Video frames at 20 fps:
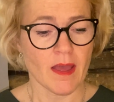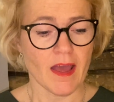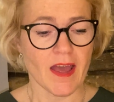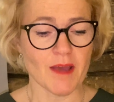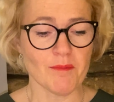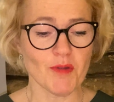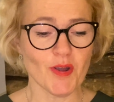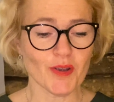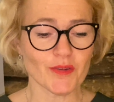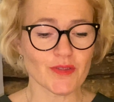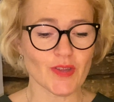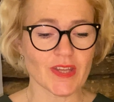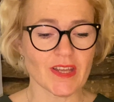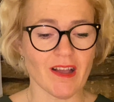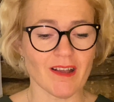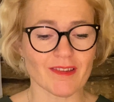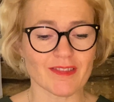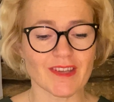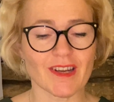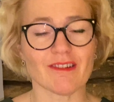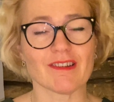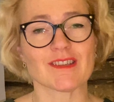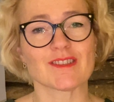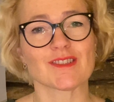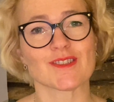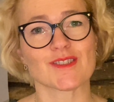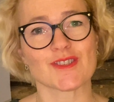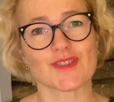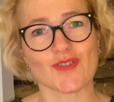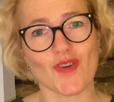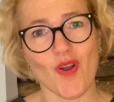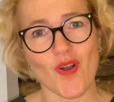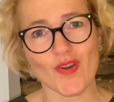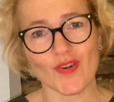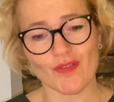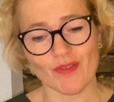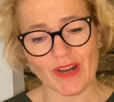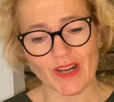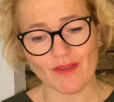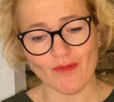Among the young there is a strong
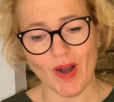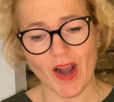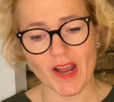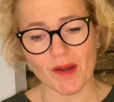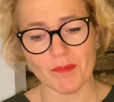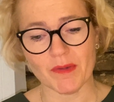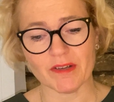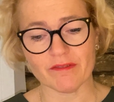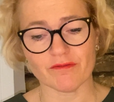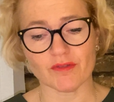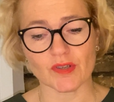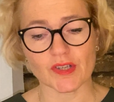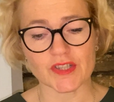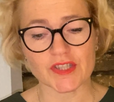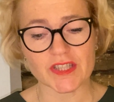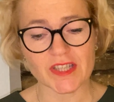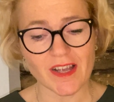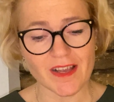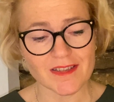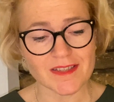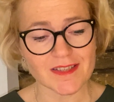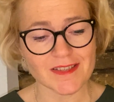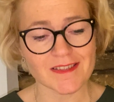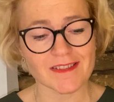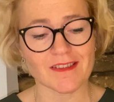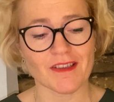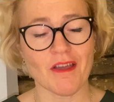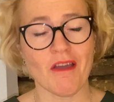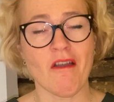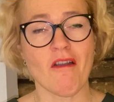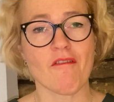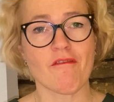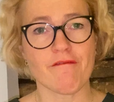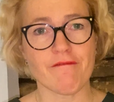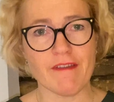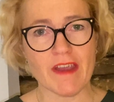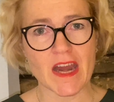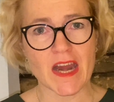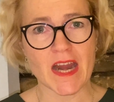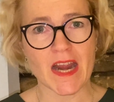requirement for just,
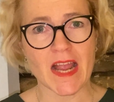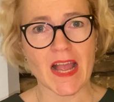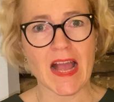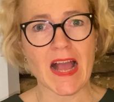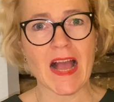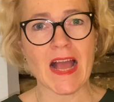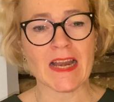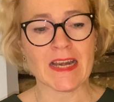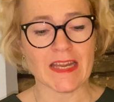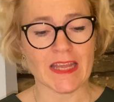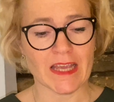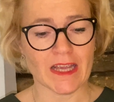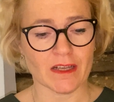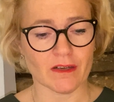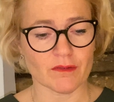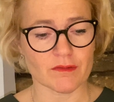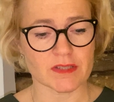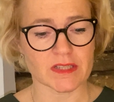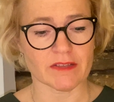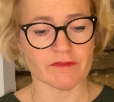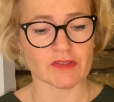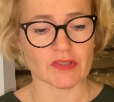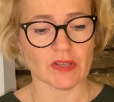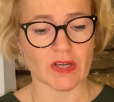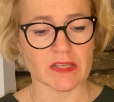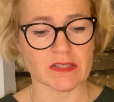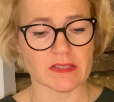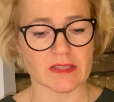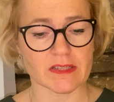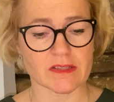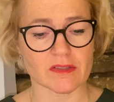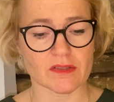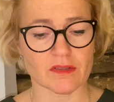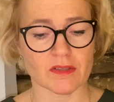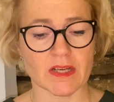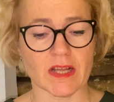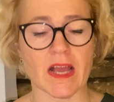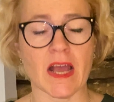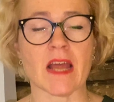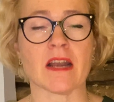fair and inclusive
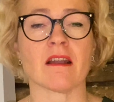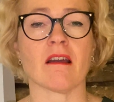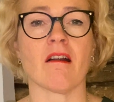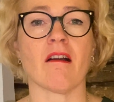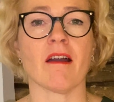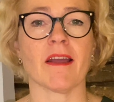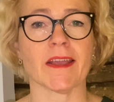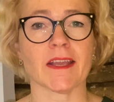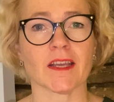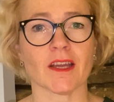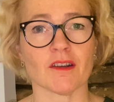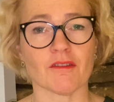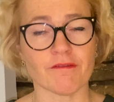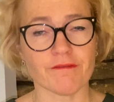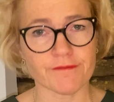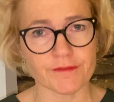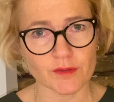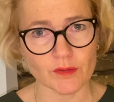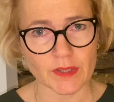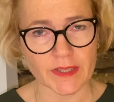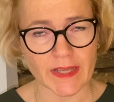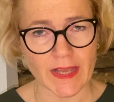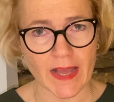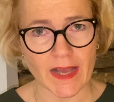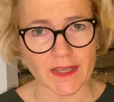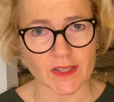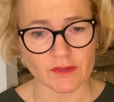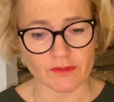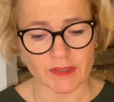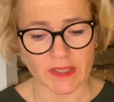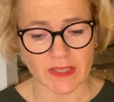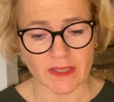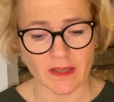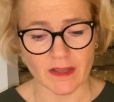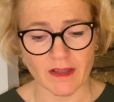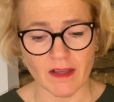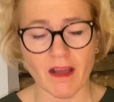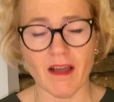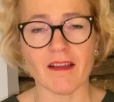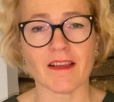transition and I can fully agree.
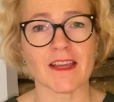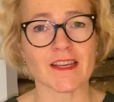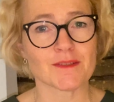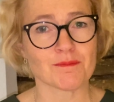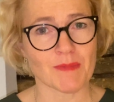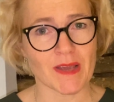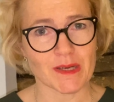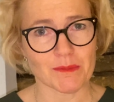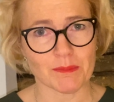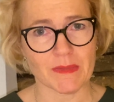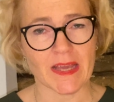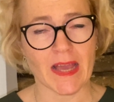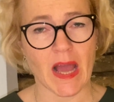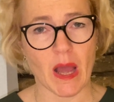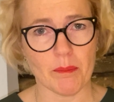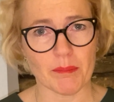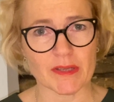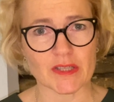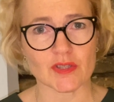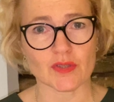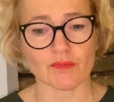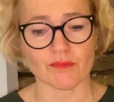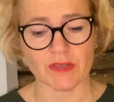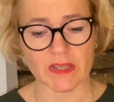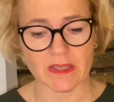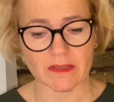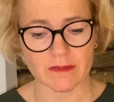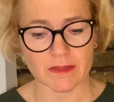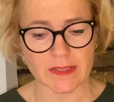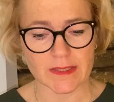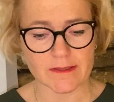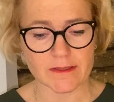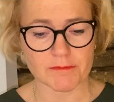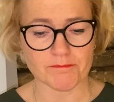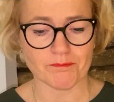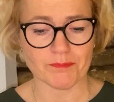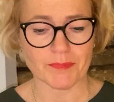It made me happy to read this.